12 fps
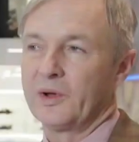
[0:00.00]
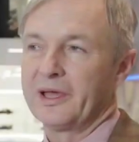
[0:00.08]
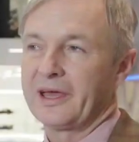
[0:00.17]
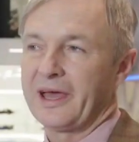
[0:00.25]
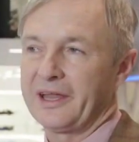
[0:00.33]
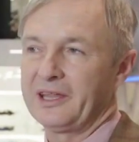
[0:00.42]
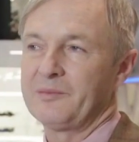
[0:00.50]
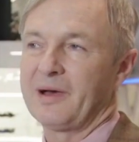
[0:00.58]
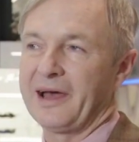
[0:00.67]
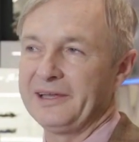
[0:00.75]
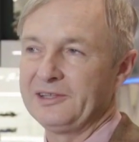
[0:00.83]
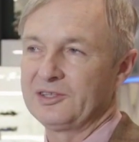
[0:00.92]
We had in
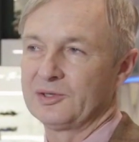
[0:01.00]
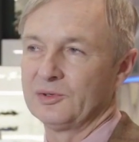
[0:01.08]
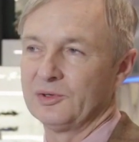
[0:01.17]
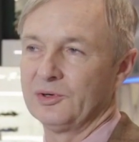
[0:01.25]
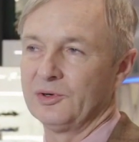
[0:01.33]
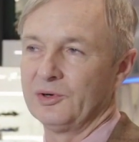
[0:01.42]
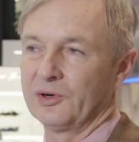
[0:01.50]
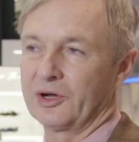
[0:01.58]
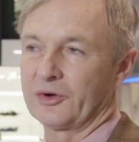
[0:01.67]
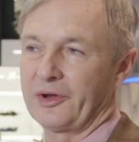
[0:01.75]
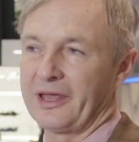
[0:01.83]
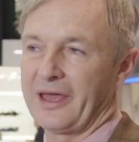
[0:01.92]
mind to
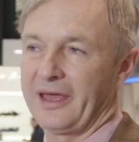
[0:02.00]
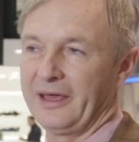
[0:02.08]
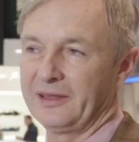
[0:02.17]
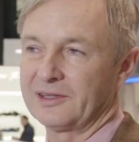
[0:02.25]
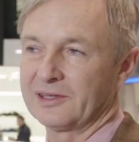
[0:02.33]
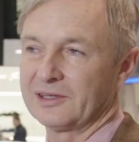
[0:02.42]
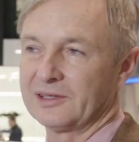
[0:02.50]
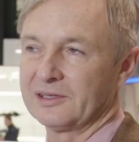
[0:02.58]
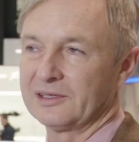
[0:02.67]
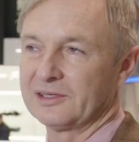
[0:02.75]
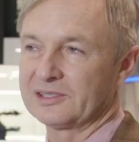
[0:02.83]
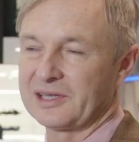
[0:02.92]
create
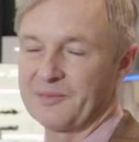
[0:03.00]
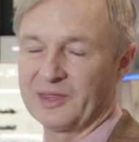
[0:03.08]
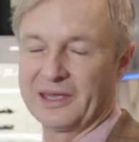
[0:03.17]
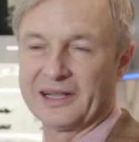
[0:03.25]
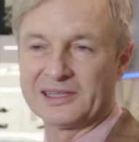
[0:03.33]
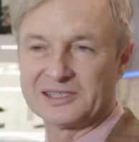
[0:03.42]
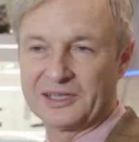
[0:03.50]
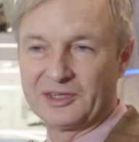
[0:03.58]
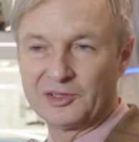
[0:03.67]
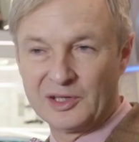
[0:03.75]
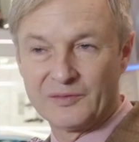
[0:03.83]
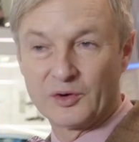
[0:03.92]
something else than
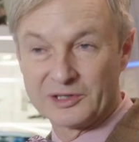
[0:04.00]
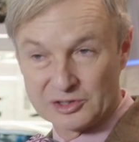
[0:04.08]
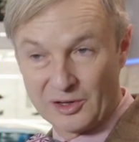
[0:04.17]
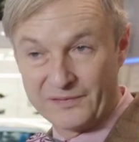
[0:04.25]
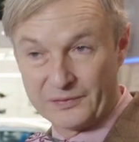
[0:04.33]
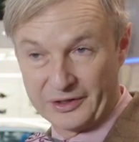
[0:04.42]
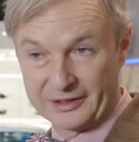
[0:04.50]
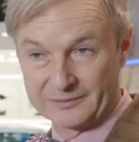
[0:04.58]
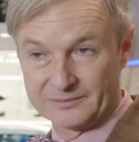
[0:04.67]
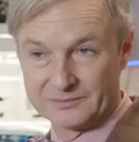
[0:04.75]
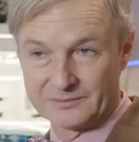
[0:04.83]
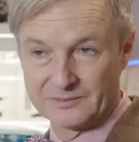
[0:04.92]
the Divo is offering.
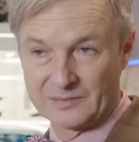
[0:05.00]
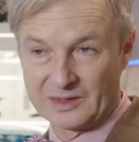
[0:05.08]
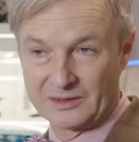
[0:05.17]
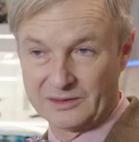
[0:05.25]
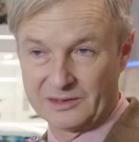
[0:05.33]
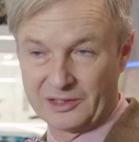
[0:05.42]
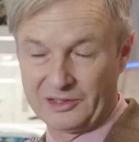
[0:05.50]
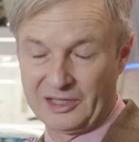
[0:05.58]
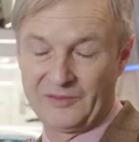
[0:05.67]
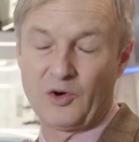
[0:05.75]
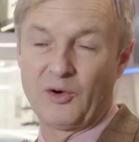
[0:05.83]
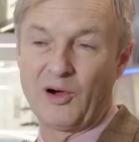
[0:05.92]
The
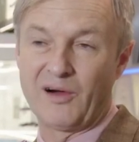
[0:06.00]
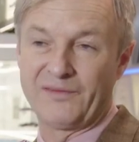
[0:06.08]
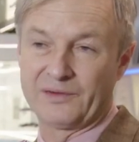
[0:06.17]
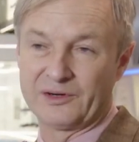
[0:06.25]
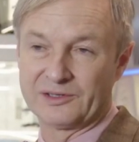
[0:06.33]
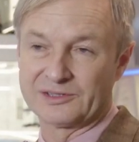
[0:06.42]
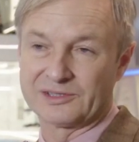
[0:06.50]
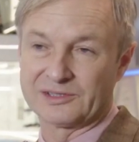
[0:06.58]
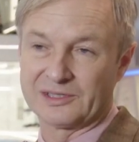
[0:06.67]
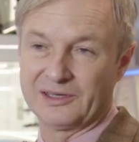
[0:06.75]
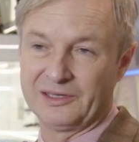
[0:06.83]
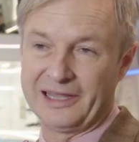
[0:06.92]
Divo
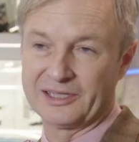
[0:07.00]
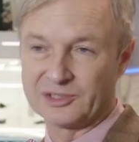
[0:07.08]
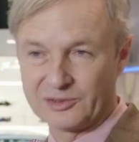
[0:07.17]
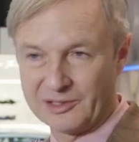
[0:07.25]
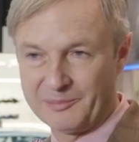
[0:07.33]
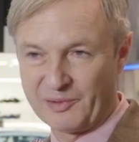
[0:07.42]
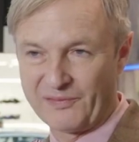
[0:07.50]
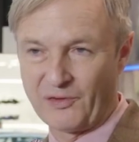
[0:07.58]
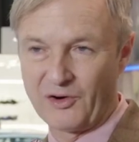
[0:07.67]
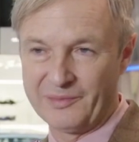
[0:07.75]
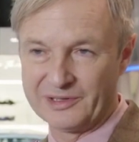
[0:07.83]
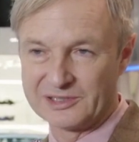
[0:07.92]
offers lateral
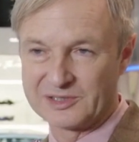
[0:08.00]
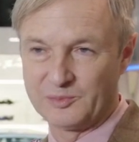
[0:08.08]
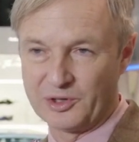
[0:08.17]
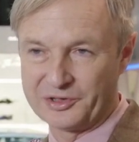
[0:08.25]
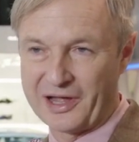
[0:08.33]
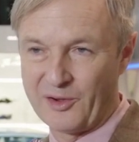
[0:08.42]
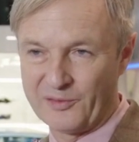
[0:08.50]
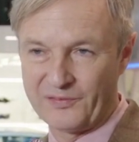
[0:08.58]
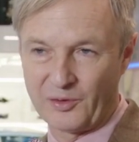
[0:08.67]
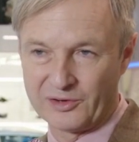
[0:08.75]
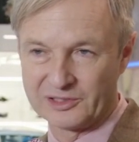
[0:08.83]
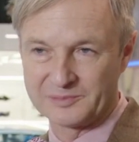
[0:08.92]
performance, more
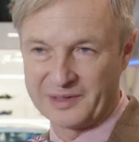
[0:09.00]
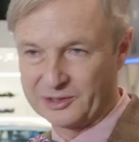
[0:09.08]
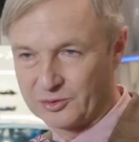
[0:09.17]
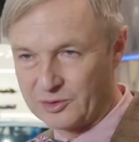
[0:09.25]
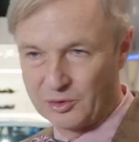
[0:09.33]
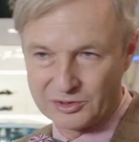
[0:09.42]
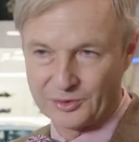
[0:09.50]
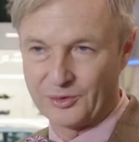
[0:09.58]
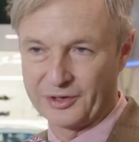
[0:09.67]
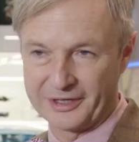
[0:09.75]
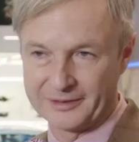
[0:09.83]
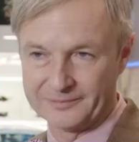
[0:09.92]
downforce, better road
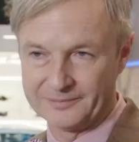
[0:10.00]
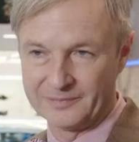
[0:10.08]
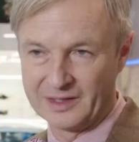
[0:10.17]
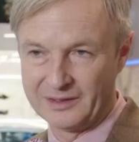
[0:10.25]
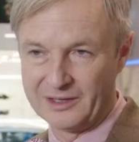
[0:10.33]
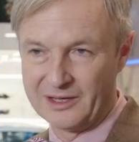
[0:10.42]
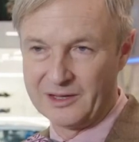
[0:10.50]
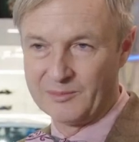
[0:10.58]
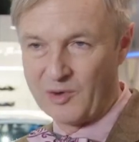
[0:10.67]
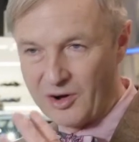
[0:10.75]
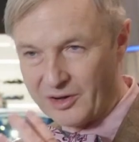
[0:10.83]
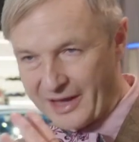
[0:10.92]
holding,
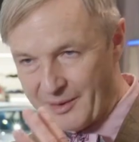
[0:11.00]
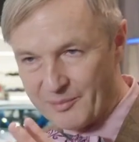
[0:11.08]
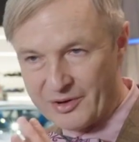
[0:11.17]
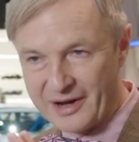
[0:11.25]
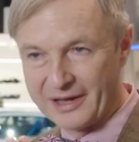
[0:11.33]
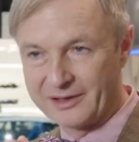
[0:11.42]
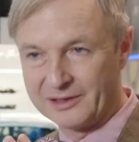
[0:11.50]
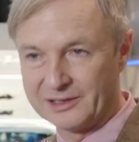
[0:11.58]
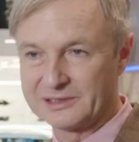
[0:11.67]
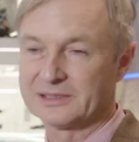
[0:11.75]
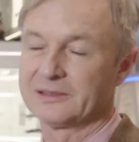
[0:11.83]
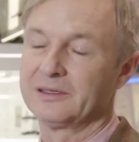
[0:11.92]
more camber
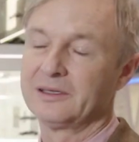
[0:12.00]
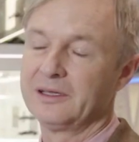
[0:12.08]
angles.